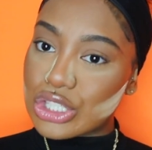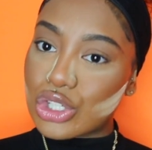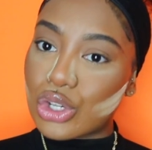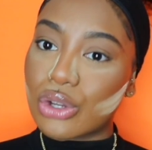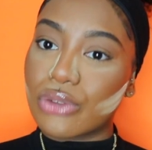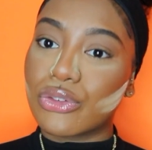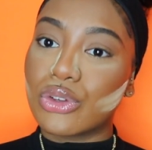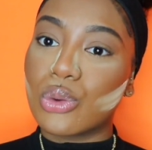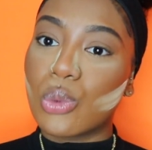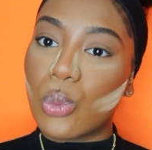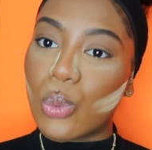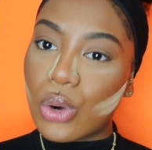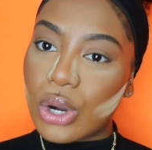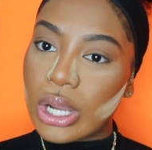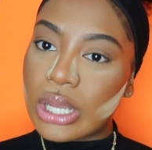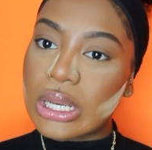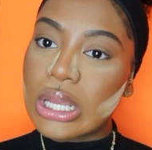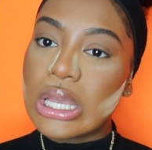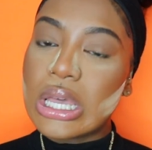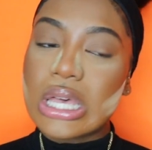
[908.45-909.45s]
So if you
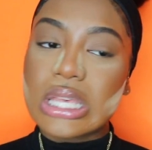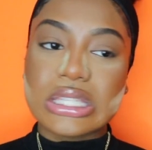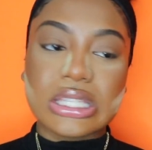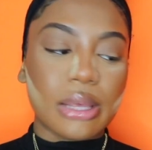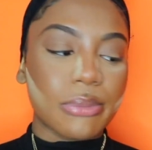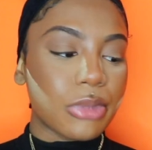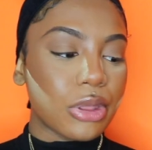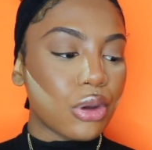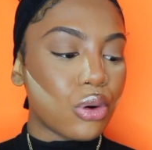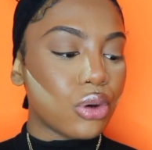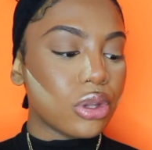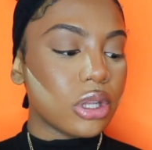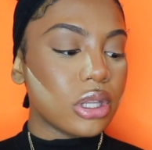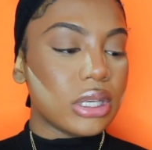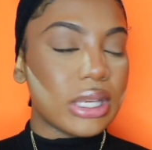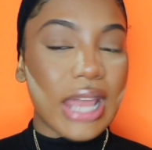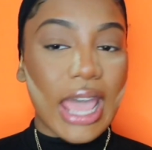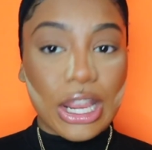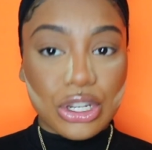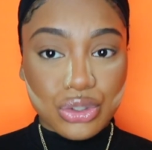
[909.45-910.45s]
want something on the
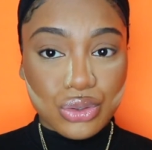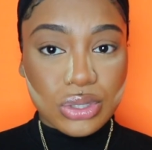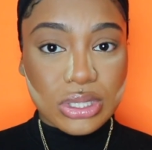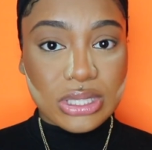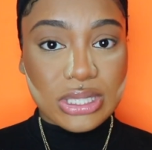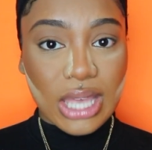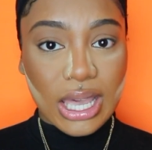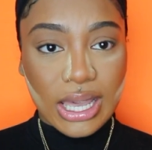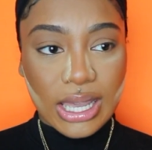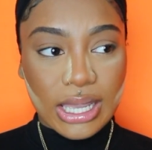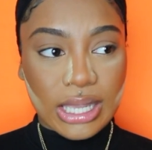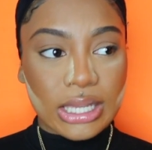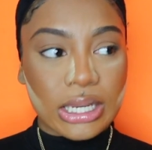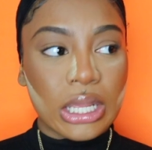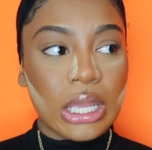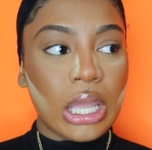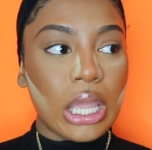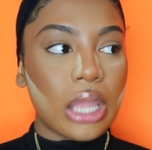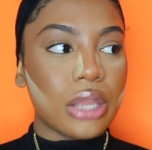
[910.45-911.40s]
natural side,